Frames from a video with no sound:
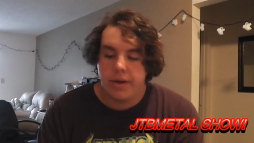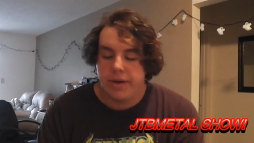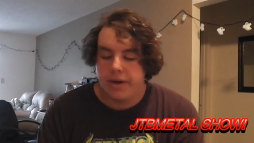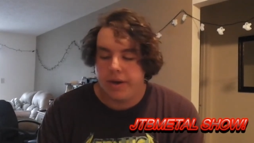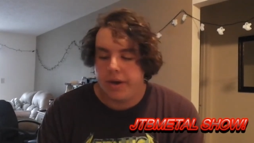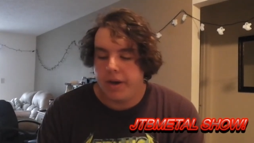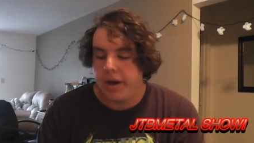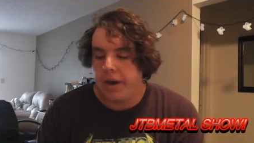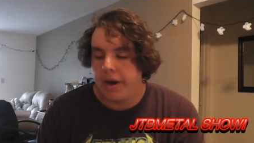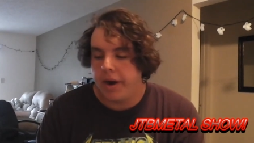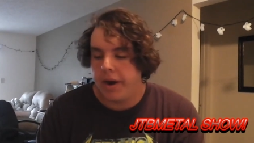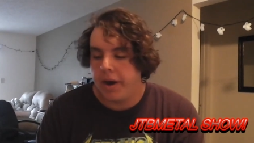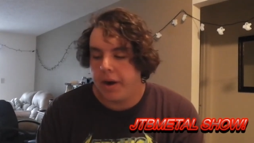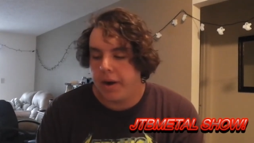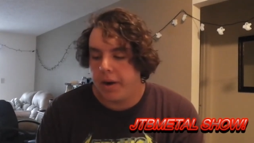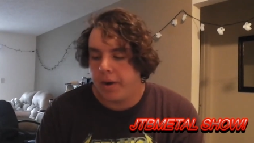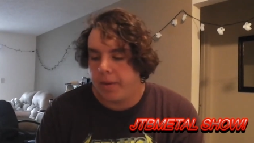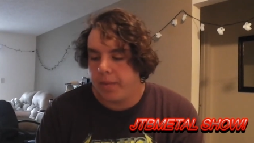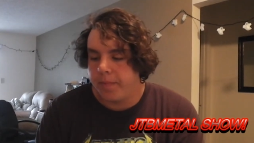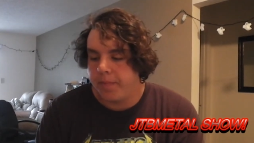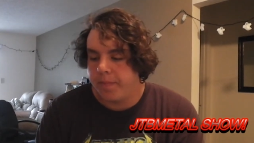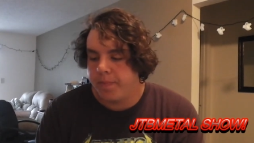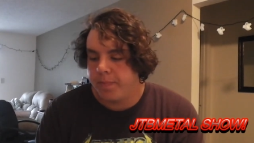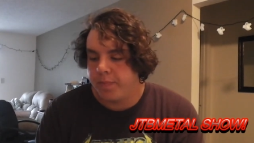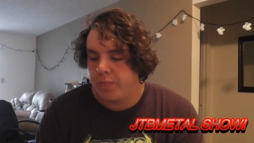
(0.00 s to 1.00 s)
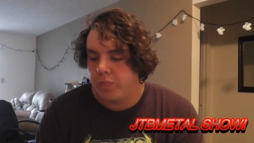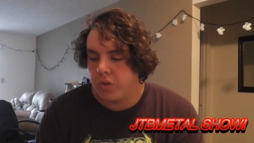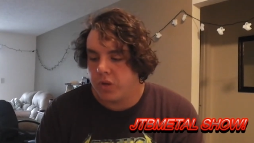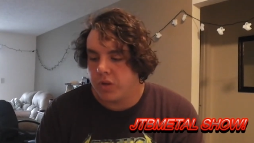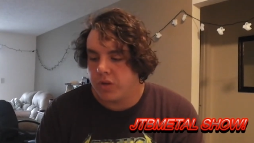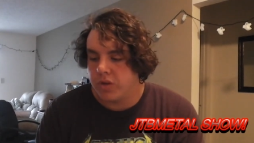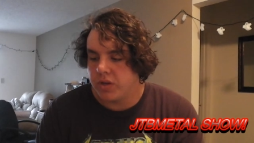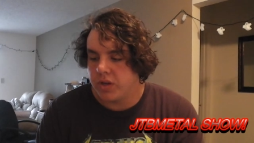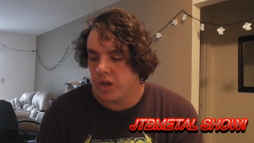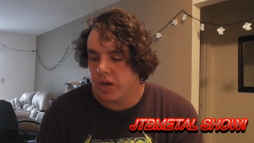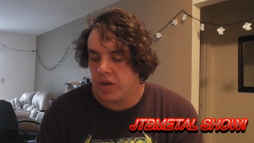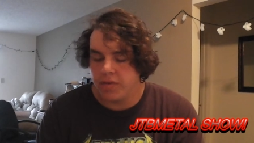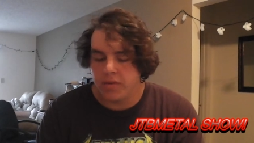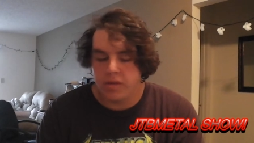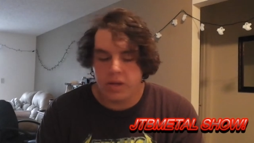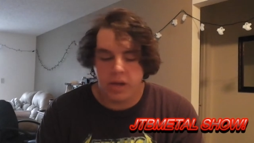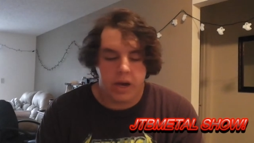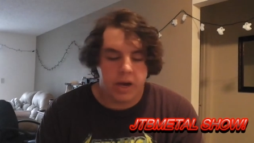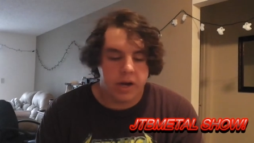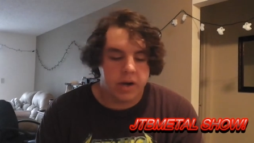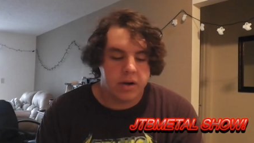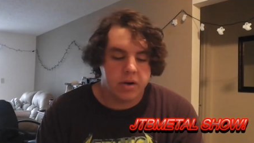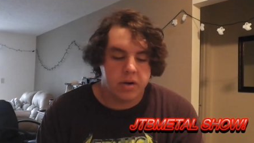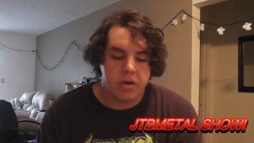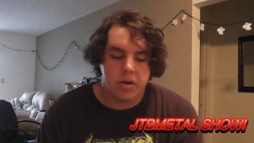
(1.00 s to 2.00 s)
Now,
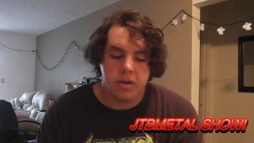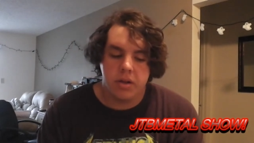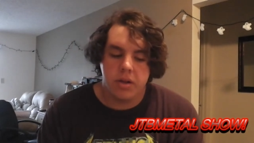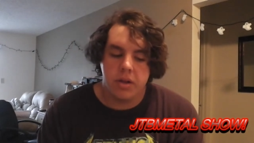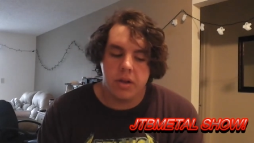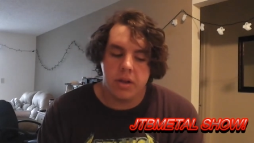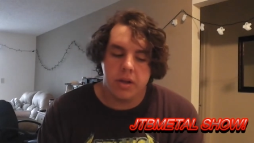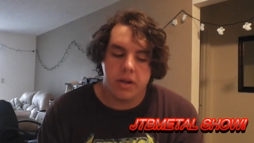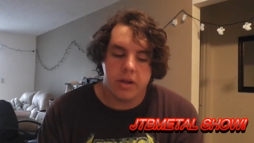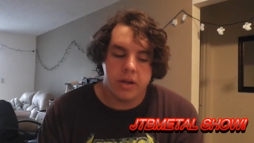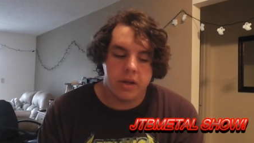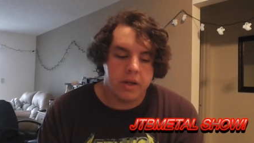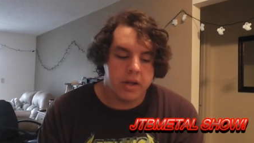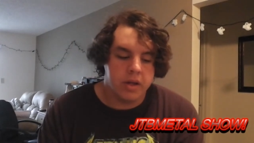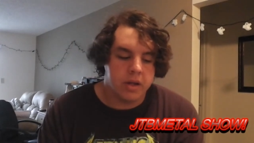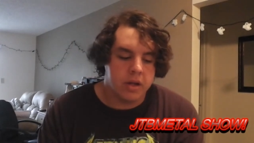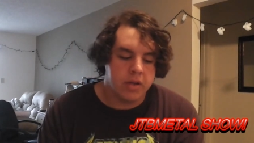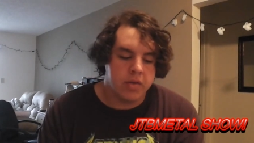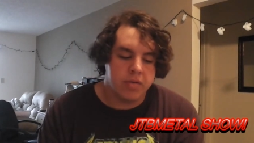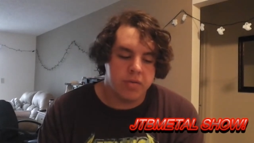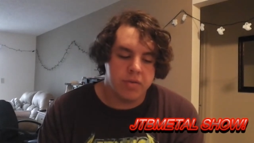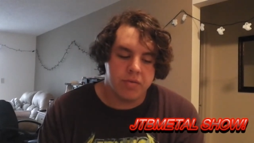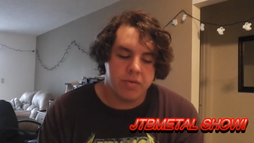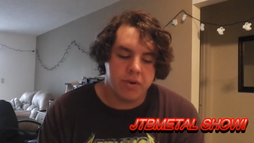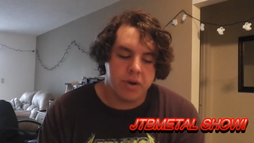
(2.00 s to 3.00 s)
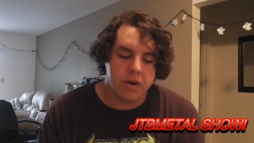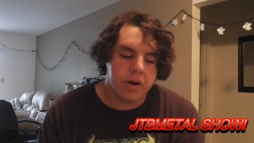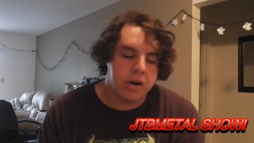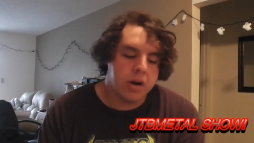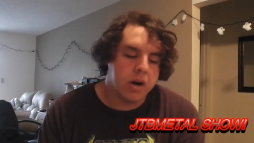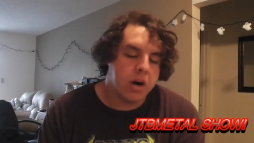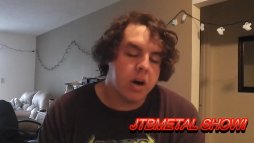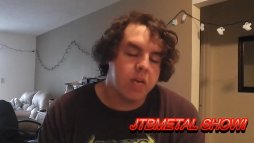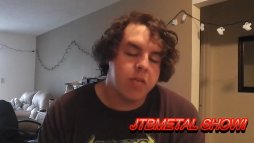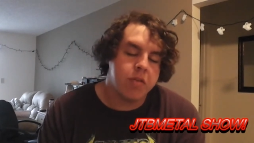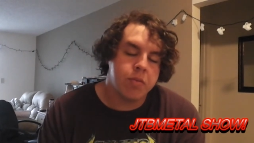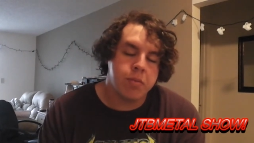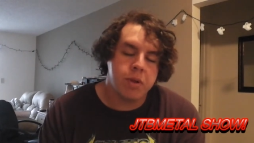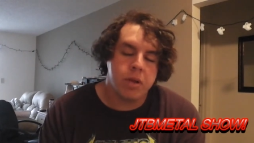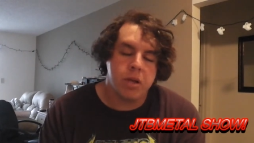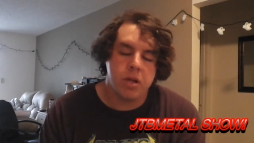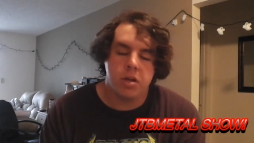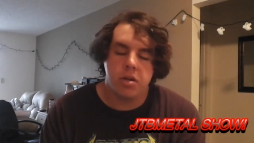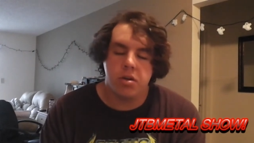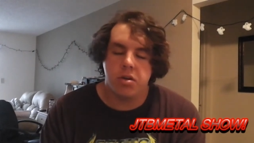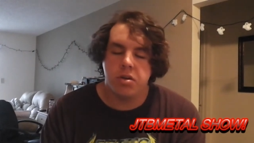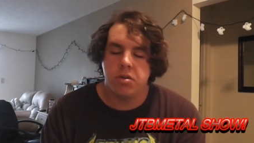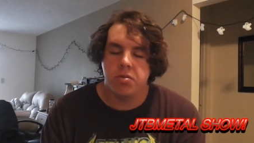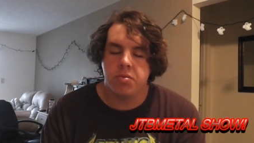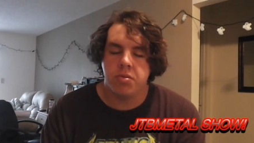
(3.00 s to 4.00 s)
self-titled it was very hard for me to
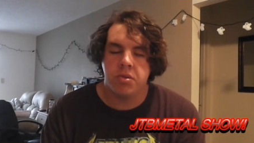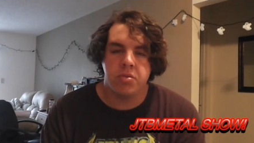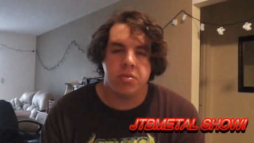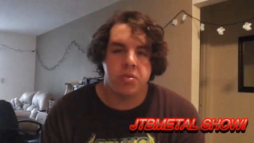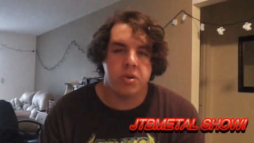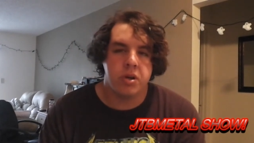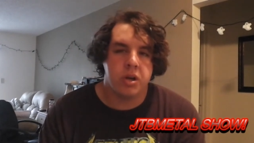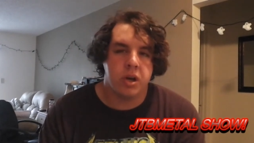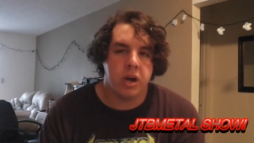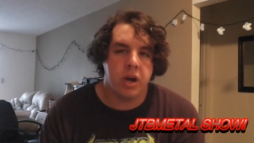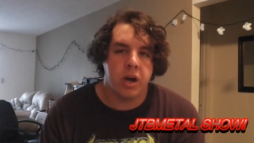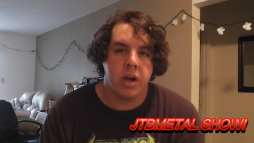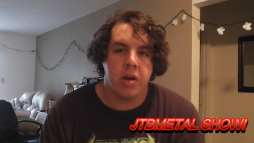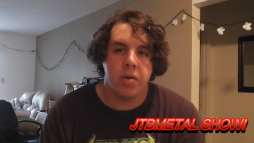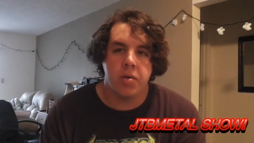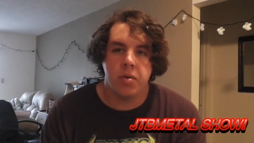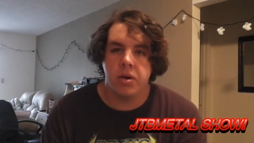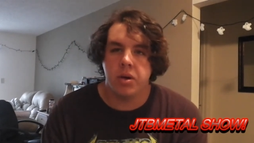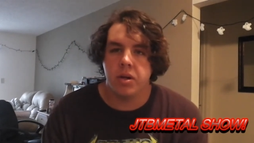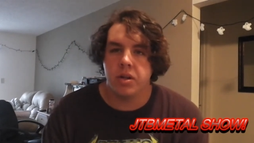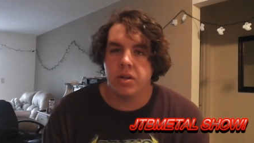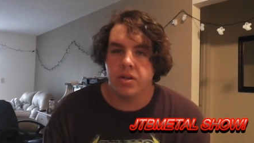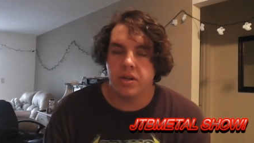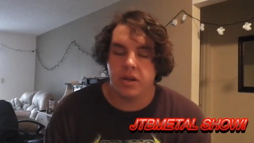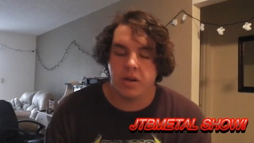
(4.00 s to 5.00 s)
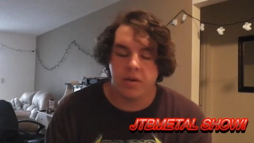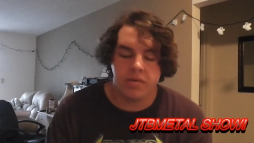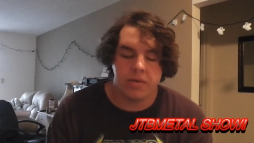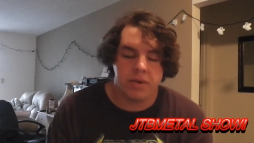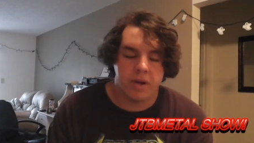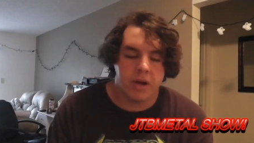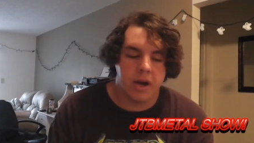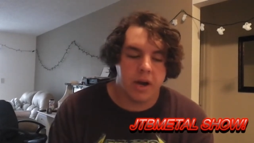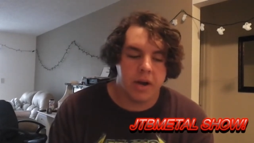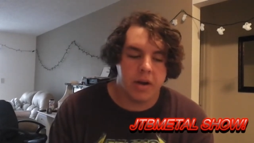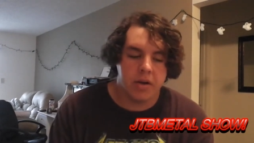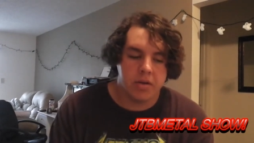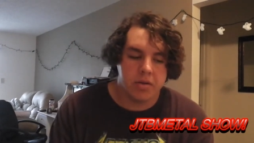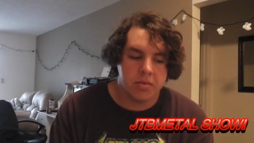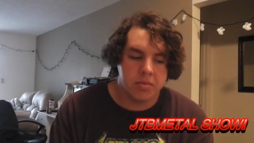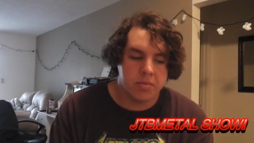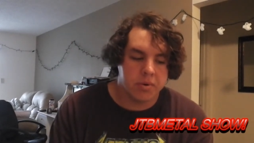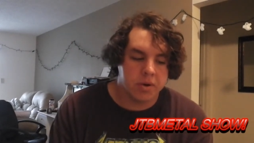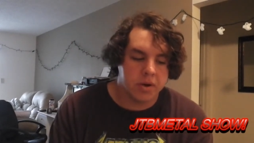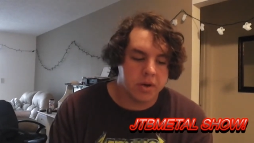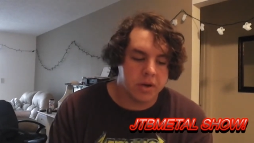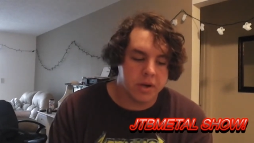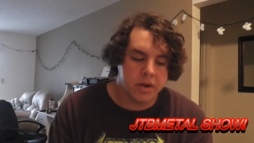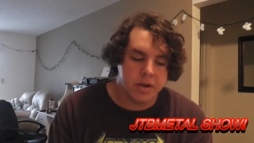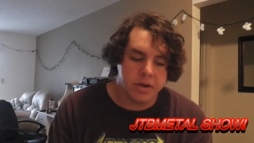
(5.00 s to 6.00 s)
choose between Iowa and self-titled,
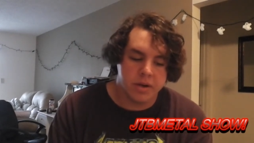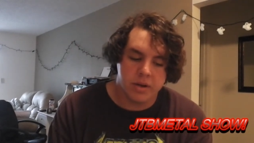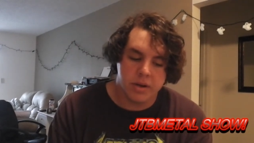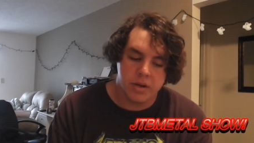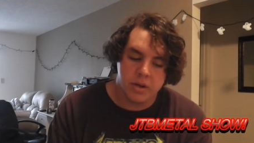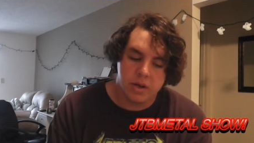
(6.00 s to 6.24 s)
but